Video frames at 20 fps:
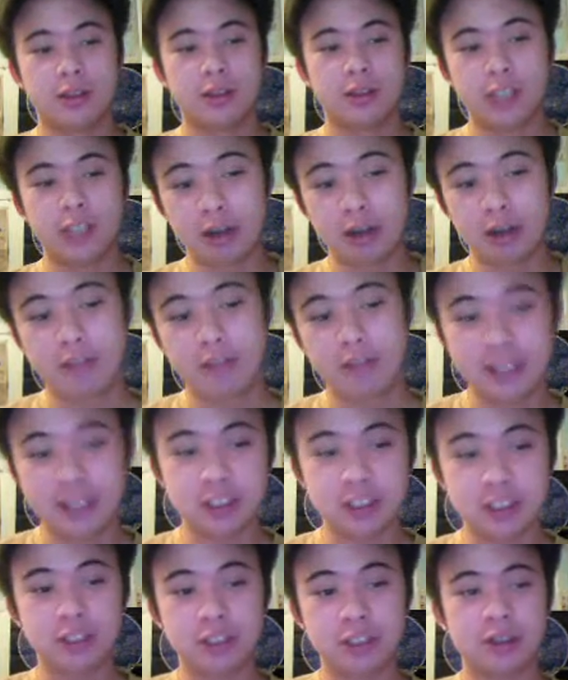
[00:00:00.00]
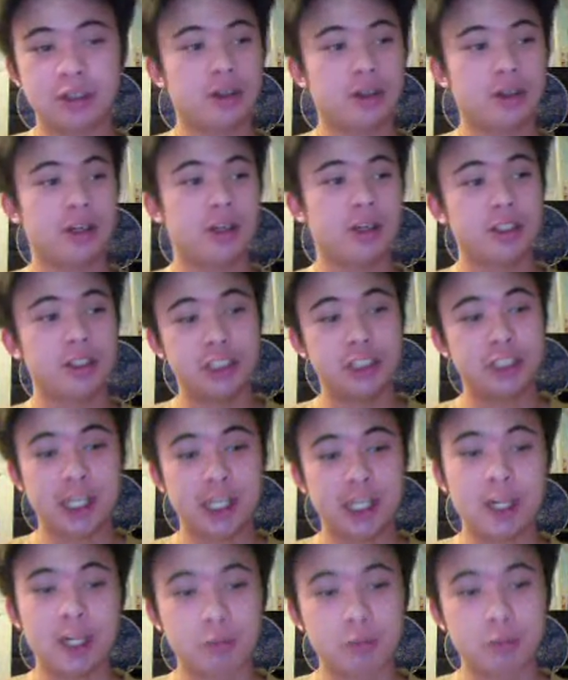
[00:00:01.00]
Derek Fisher,
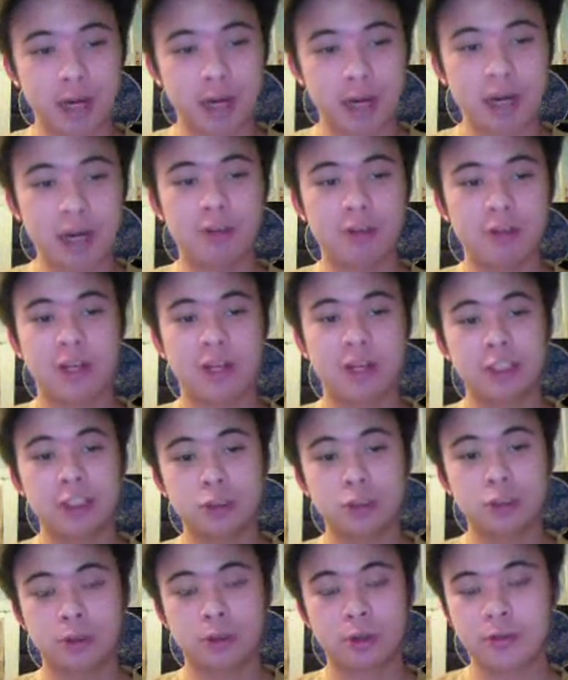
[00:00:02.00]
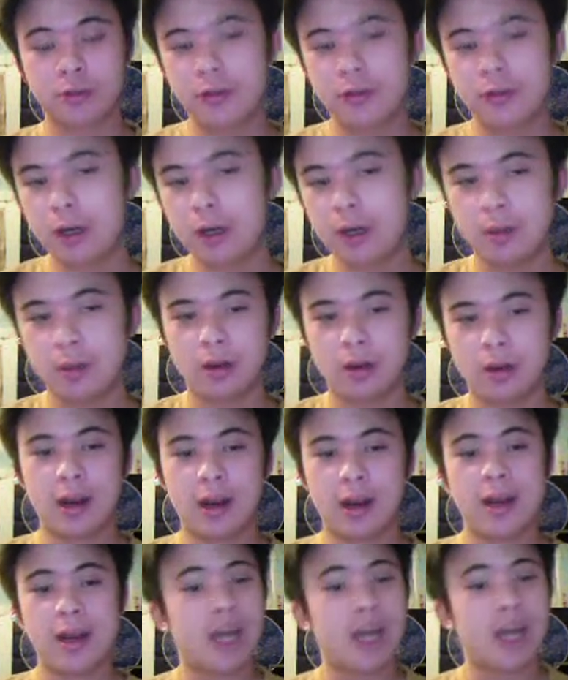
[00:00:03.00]
Shannon Brown, Jordan Farmar.
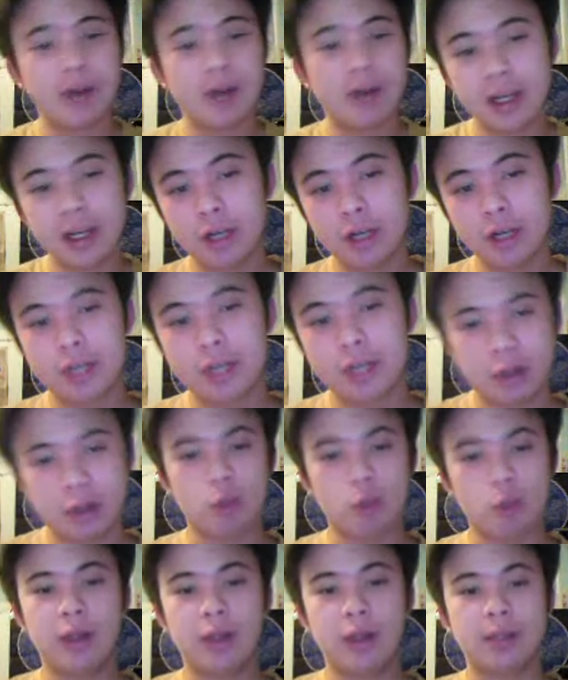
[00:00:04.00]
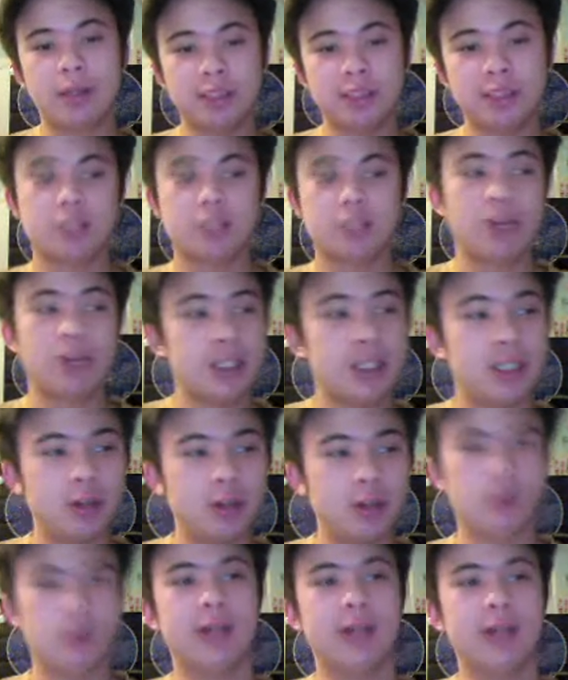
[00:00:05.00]
Now I know Deron Williams is great.
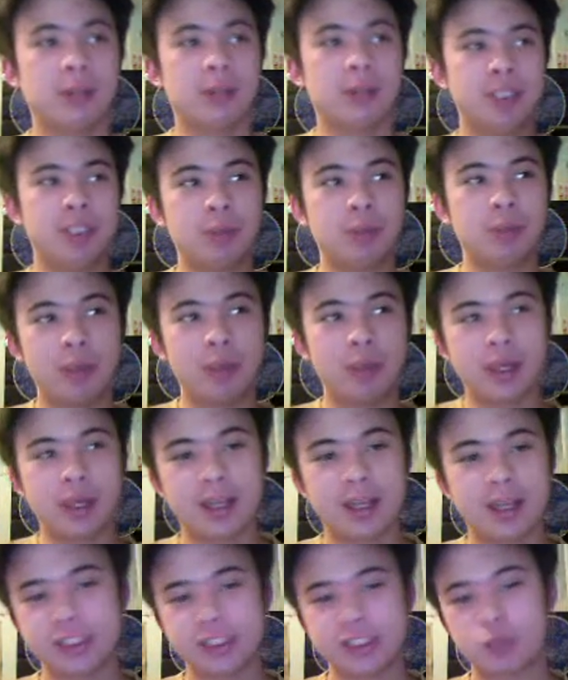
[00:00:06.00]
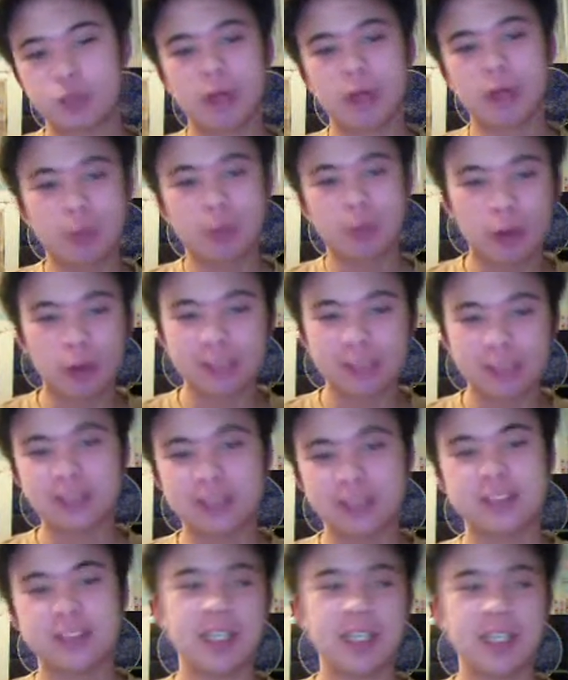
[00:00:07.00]
Deron Williams, he's probably going to get his 20 points and
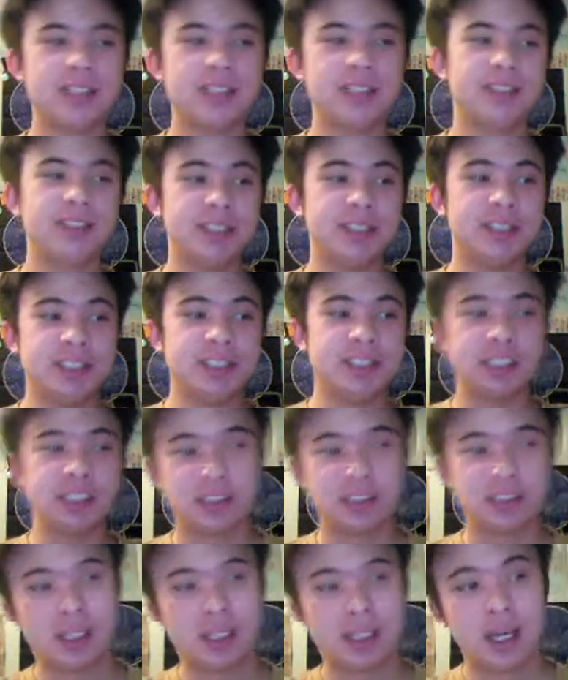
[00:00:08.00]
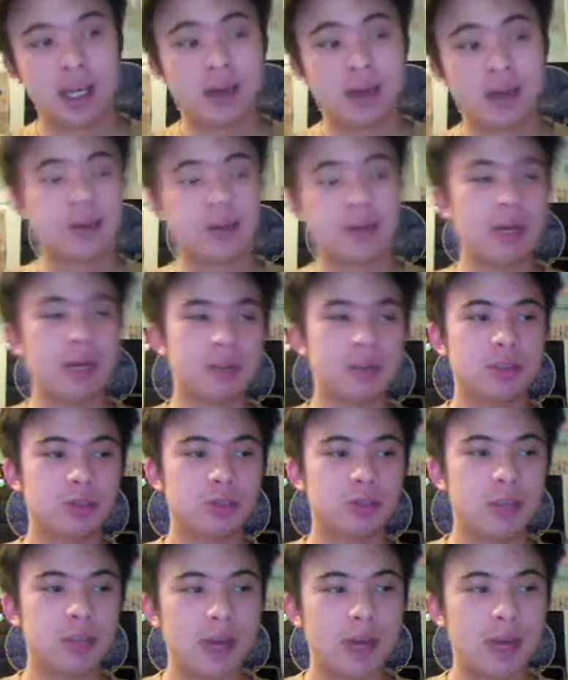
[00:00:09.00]
his 10 assists, grab some
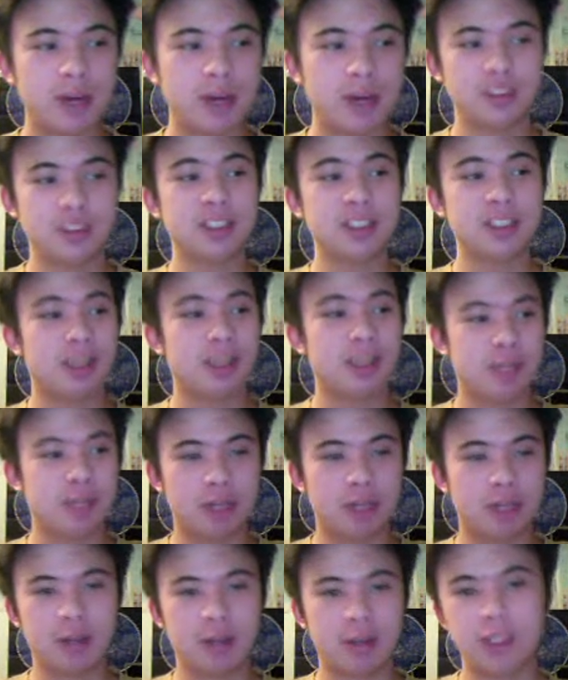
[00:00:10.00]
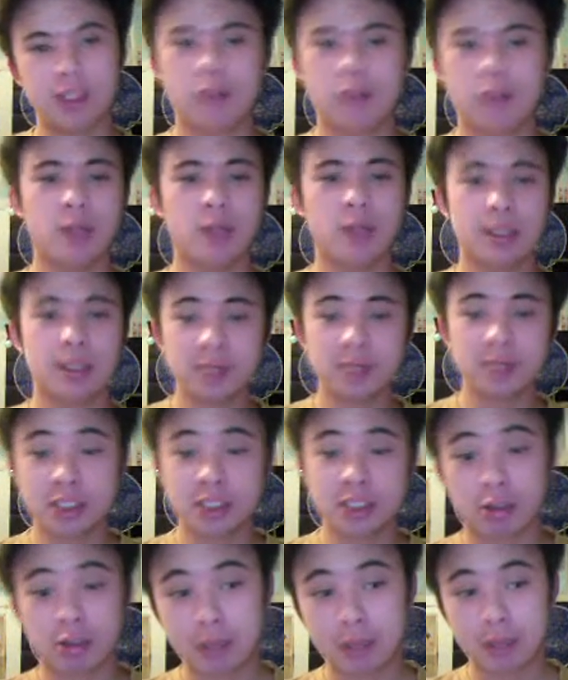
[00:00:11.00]
rebounds. He's going to play great. Deron Williams is
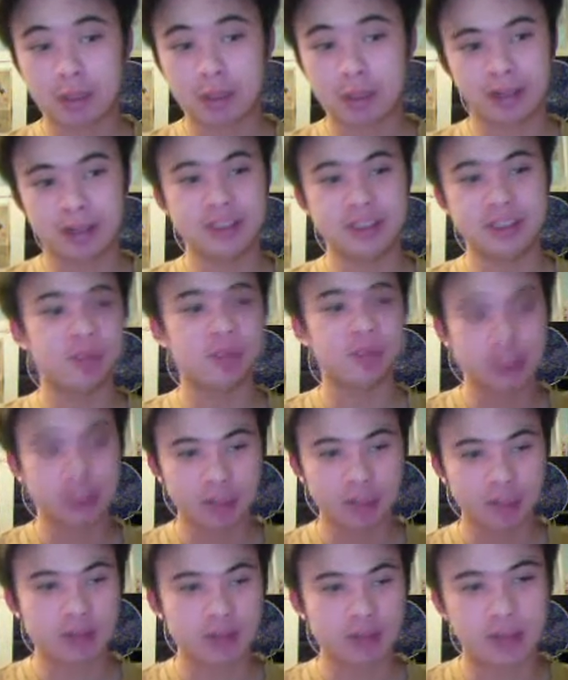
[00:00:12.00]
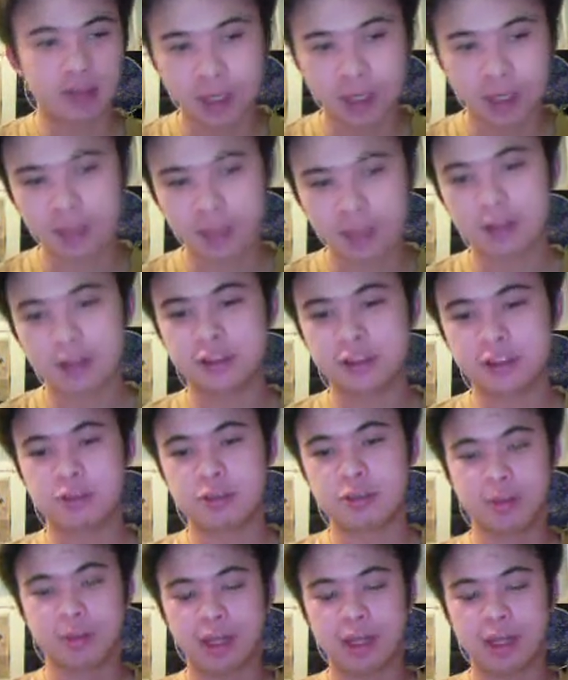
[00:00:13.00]
a great player. He's much better than any of those
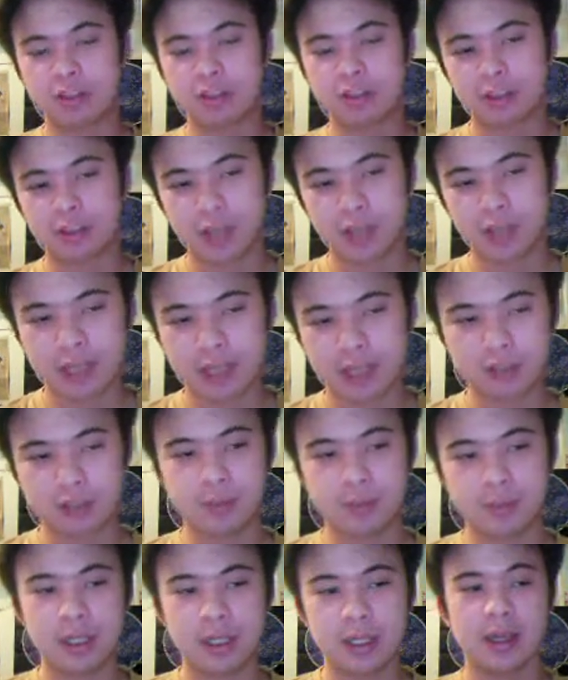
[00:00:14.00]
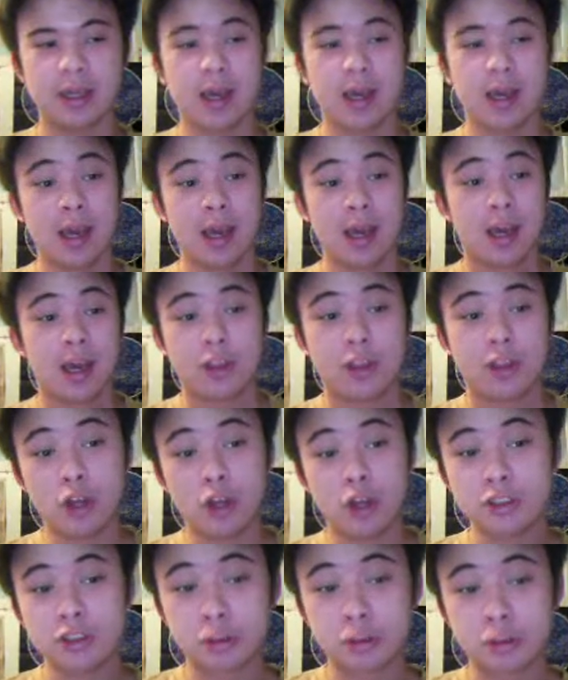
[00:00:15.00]
3 players on the Lakers. But
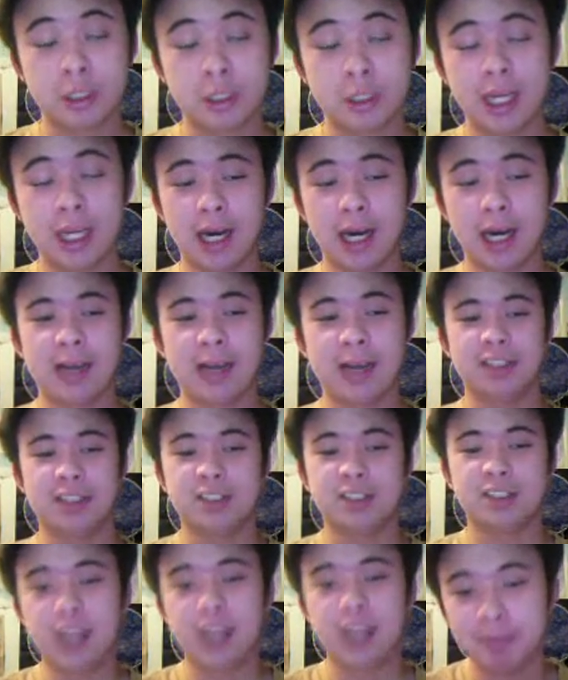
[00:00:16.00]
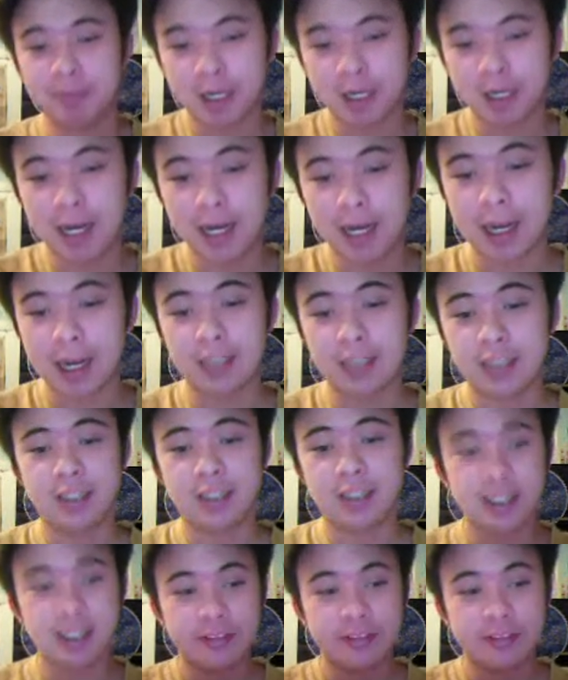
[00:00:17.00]
those 3 guys combined
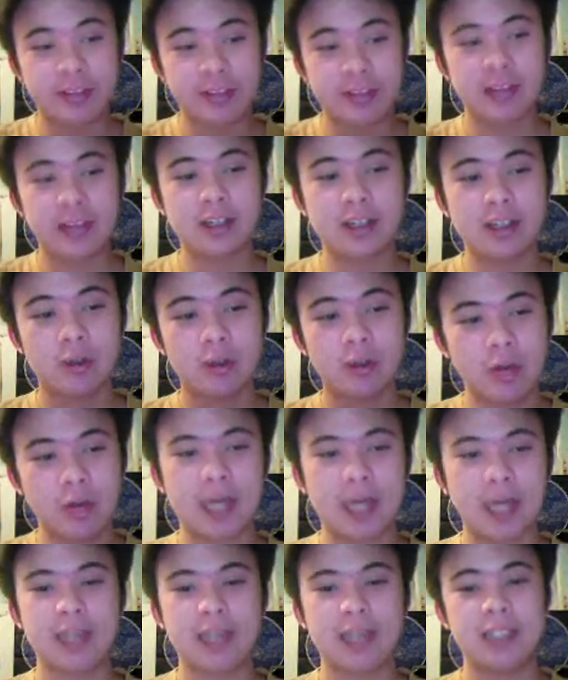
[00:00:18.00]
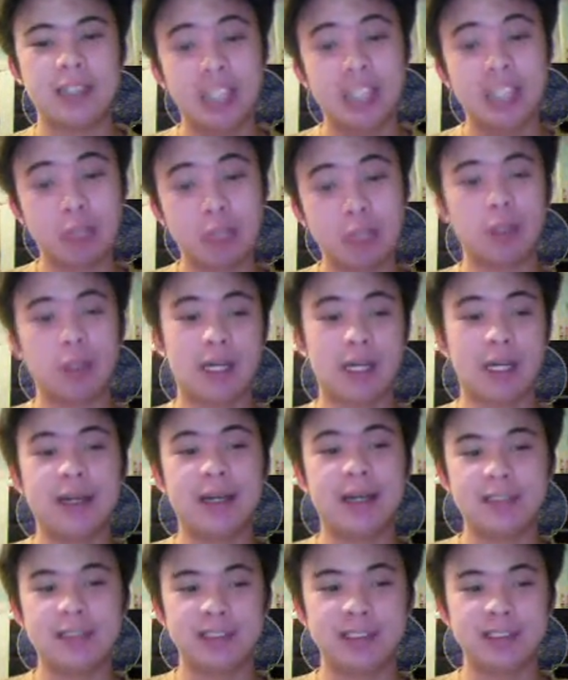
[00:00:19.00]
need to find a way to
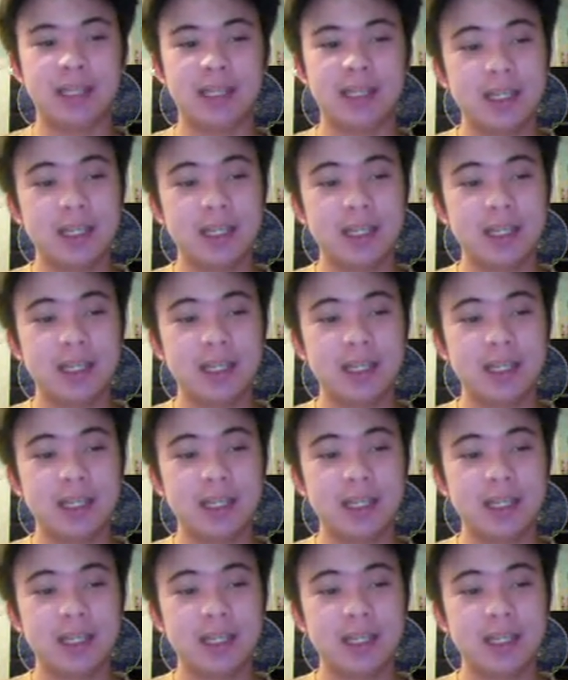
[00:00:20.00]
equalize.